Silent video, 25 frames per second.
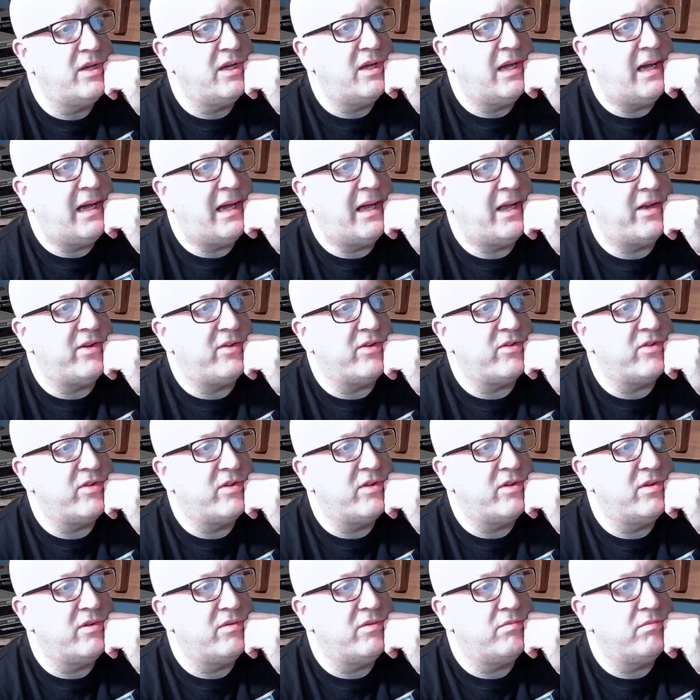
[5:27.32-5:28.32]
and
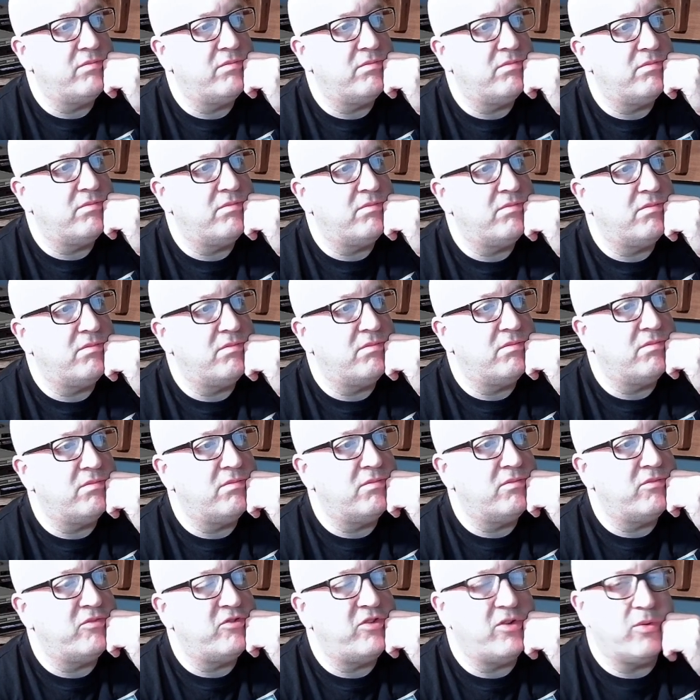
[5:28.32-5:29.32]

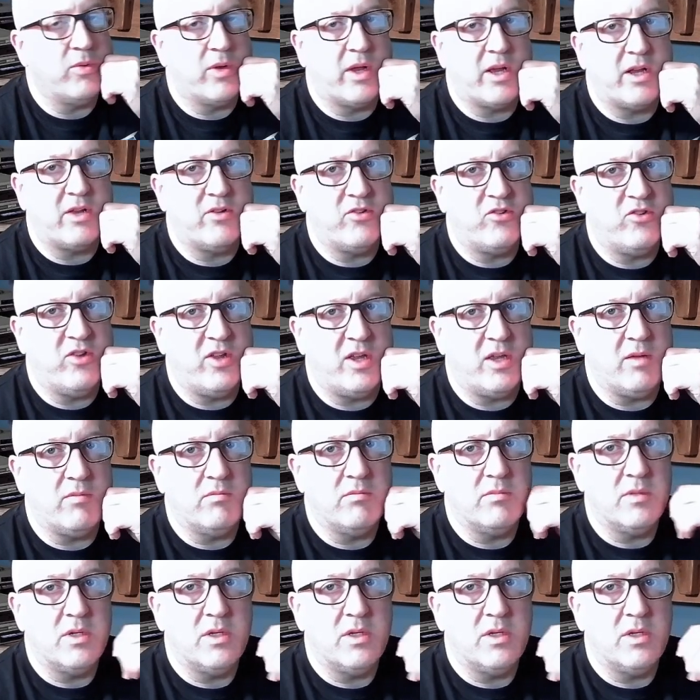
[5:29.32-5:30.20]
see what I can see.